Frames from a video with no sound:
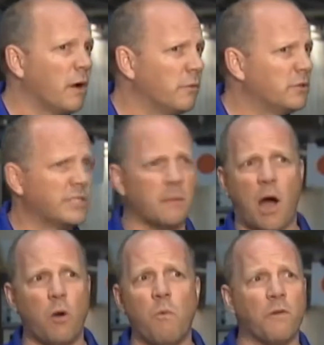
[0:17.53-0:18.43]

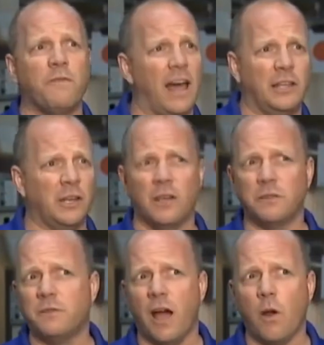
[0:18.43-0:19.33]
somehow more violent than
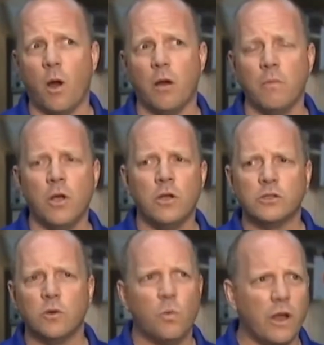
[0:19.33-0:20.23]
another firearm?
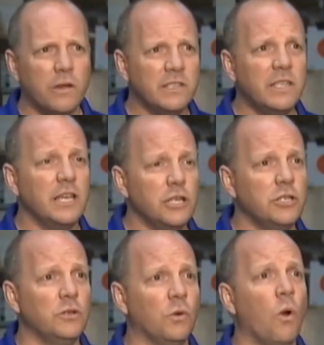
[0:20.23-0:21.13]
So where is the
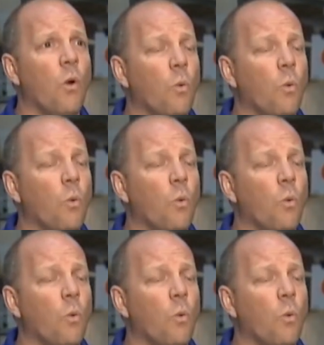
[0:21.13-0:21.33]
issue?